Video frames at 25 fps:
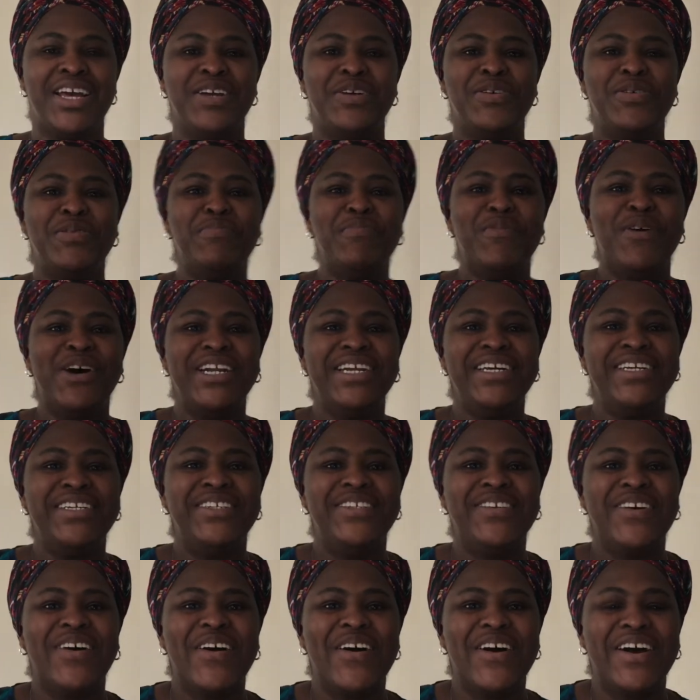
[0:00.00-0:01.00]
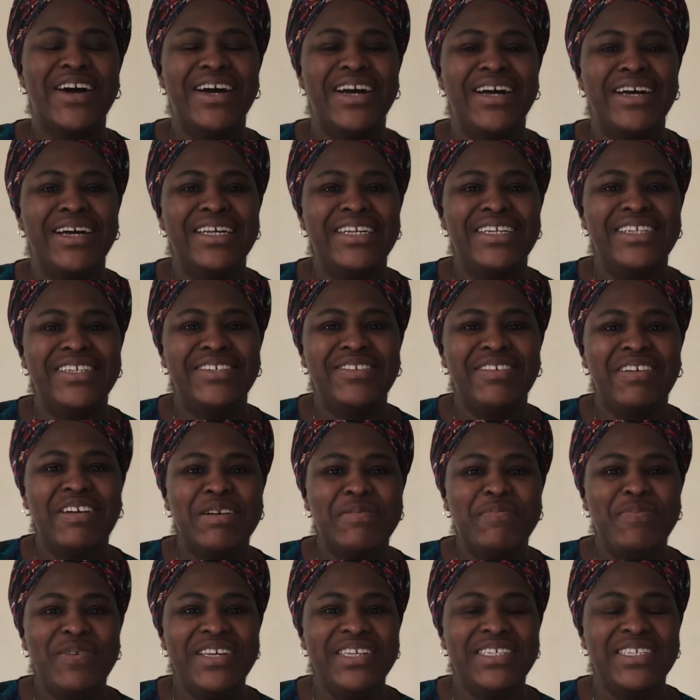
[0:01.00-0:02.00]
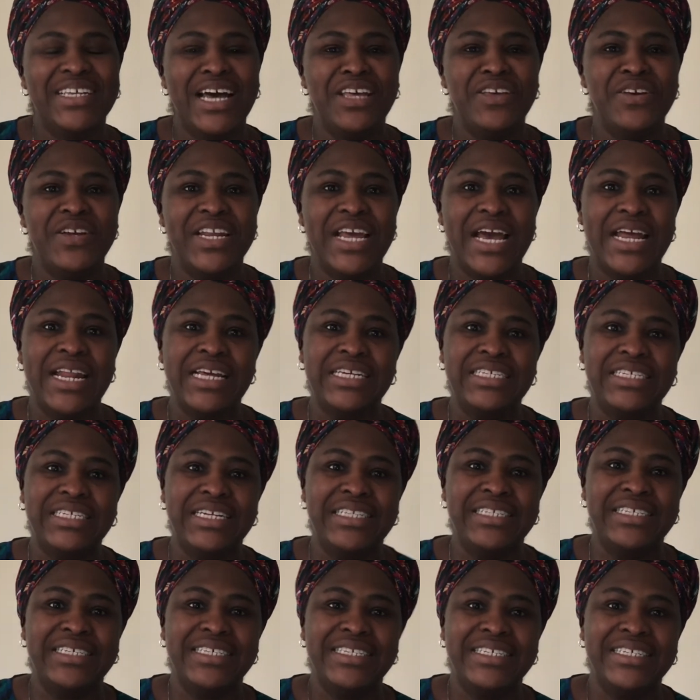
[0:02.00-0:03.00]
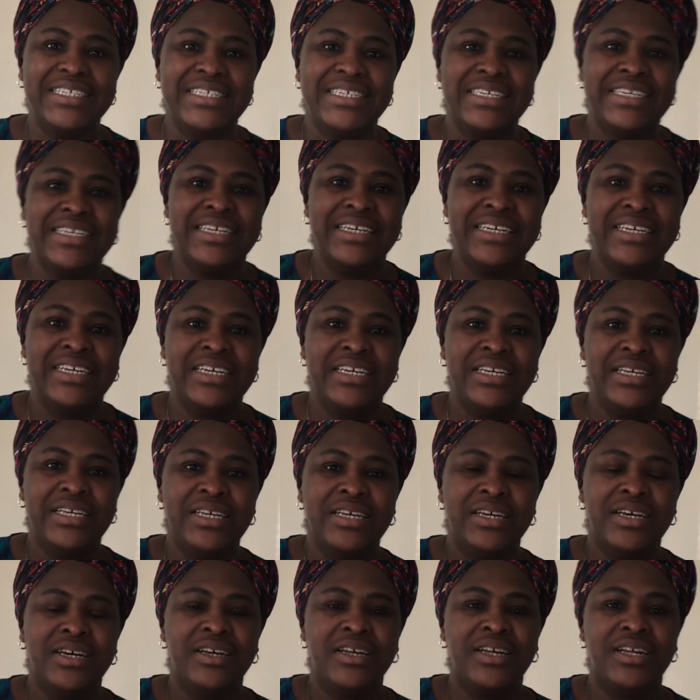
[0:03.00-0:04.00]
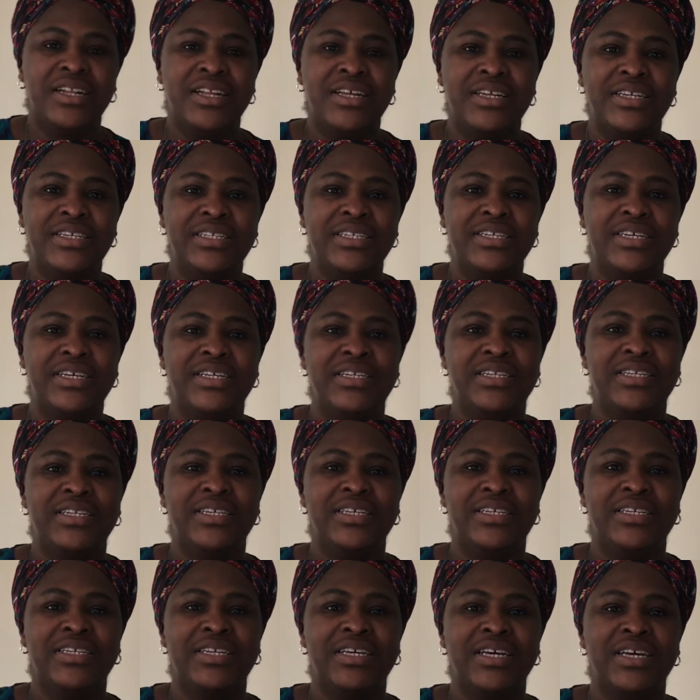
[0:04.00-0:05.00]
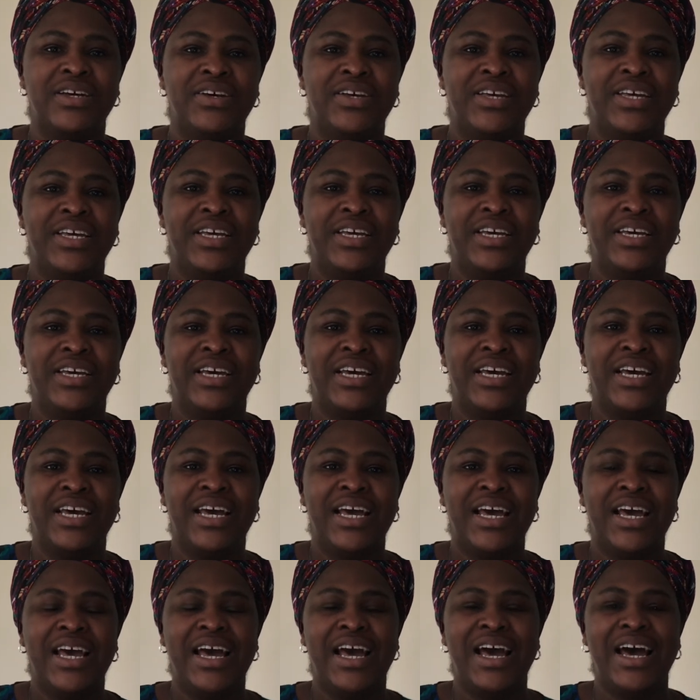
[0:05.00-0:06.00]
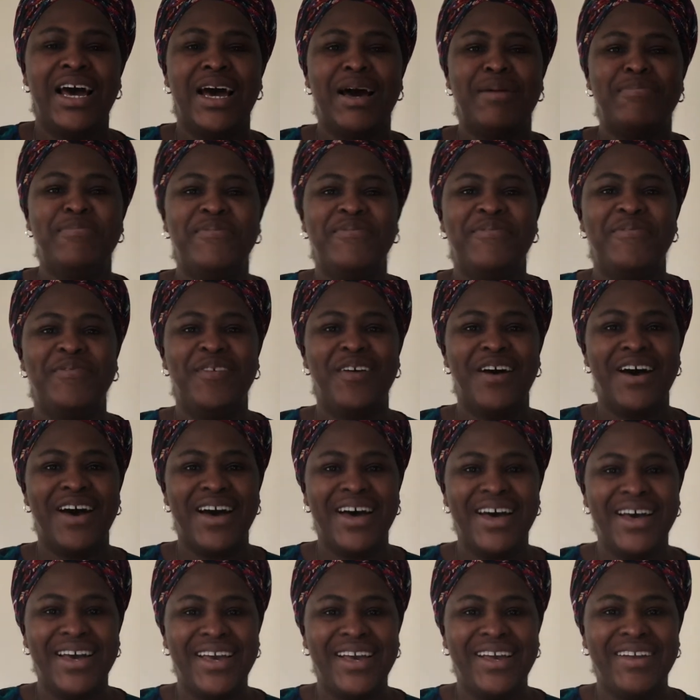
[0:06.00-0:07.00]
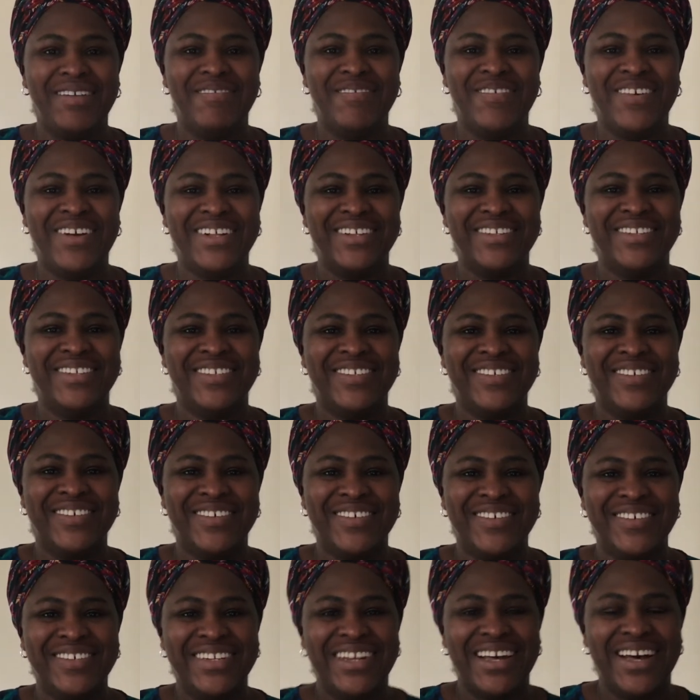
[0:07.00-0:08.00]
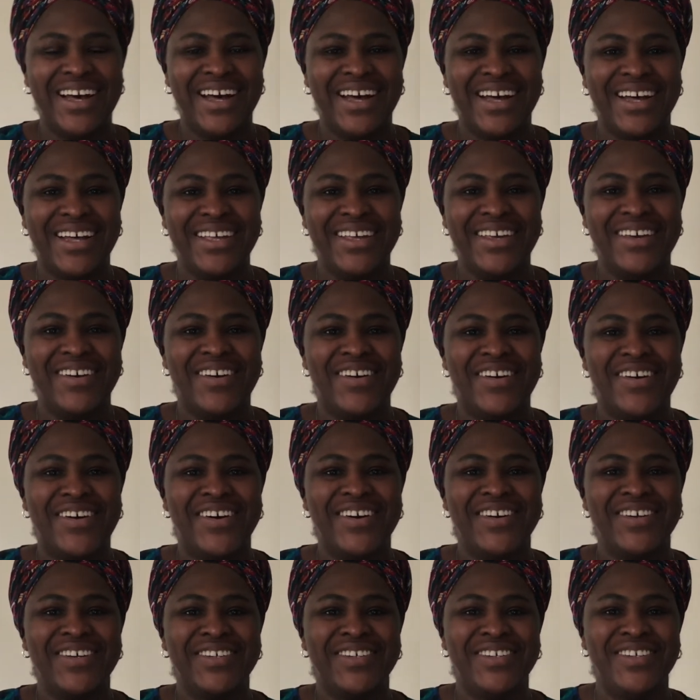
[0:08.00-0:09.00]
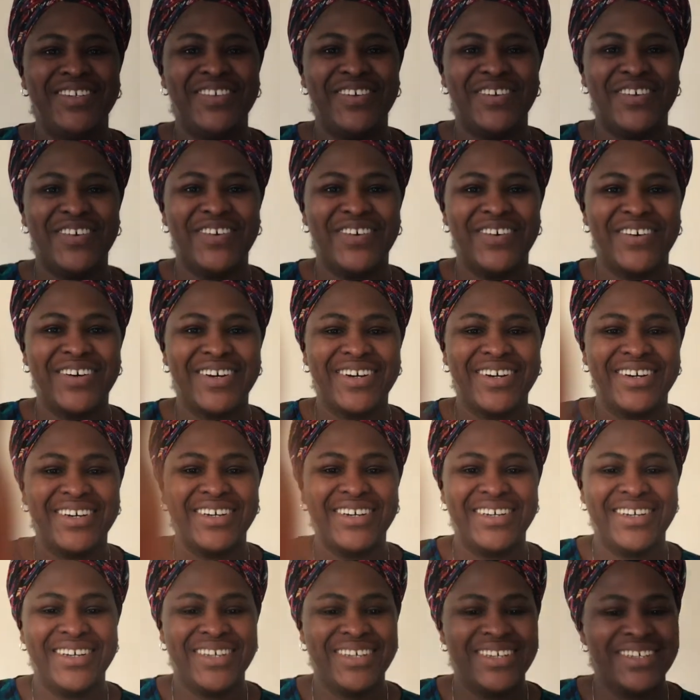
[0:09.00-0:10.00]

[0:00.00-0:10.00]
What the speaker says: Good morning, Doc. Doc, please, are you the anesthetist? Yes, I'm the anesthetist. How are you today? I'm fine. Well done. Young Doc.